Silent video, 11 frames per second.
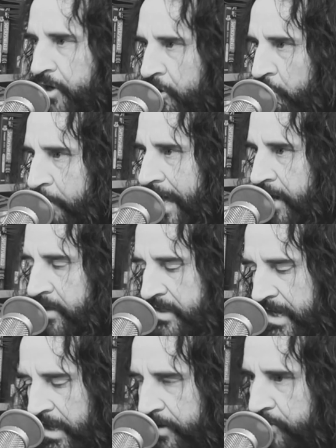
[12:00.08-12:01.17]
nomad,
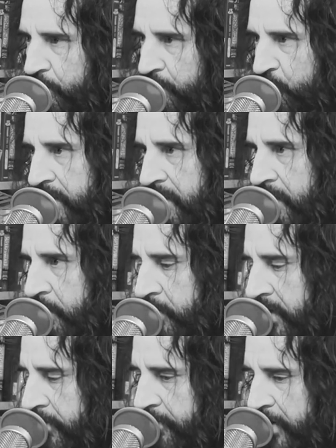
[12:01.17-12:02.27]
taking their tools with them
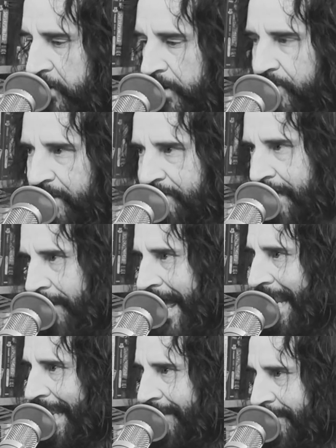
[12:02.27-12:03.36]
and figuring things out,
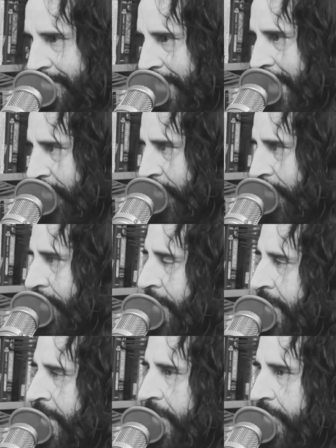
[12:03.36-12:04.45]
hacking things together.
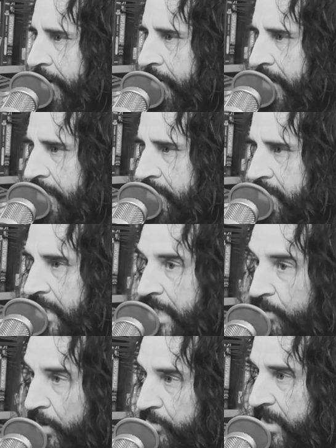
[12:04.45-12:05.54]
There is the
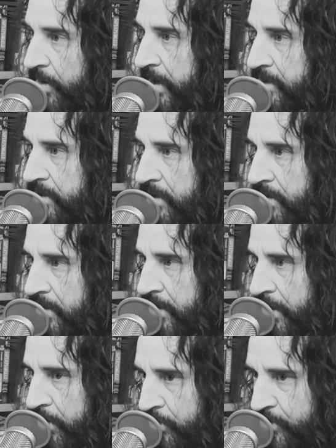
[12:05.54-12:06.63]
hero generation, you
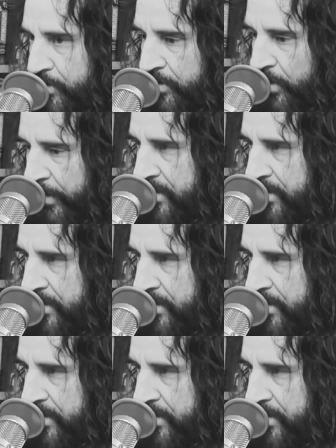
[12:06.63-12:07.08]
know, going